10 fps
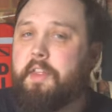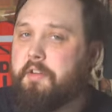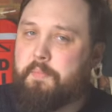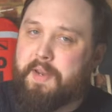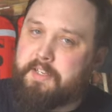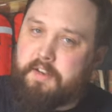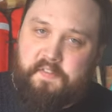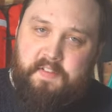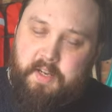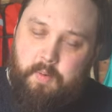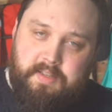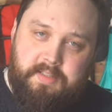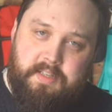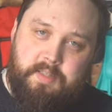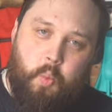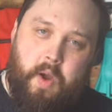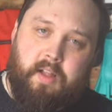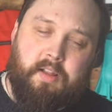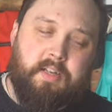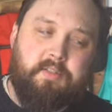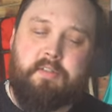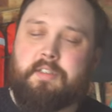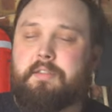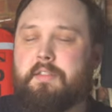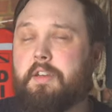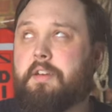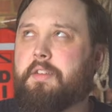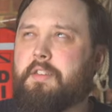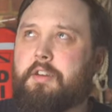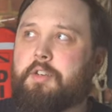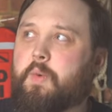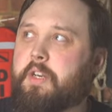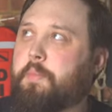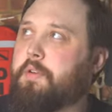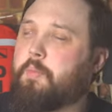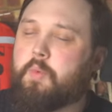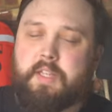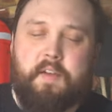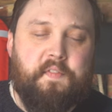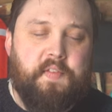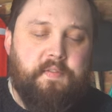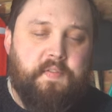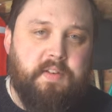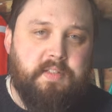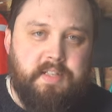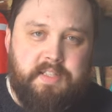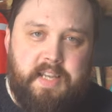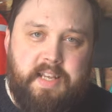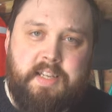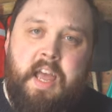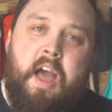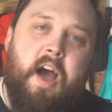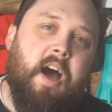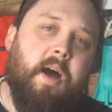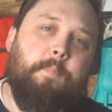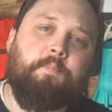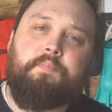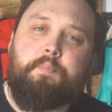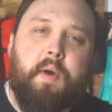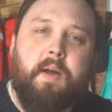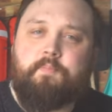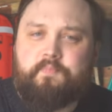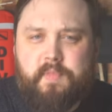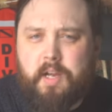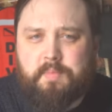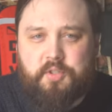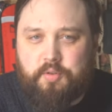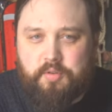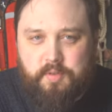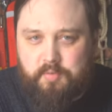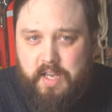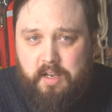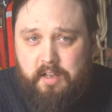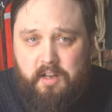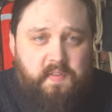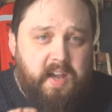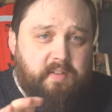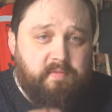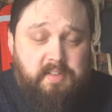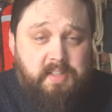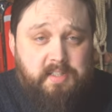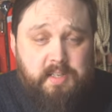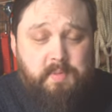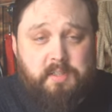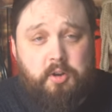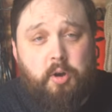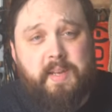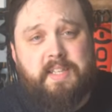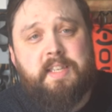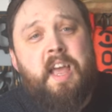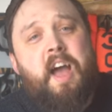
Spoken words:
There are plenty of funny ones as well. I think the only one I put in was that feet first ascent. But I'm sure you'll get a laugh out of reading some of the comments.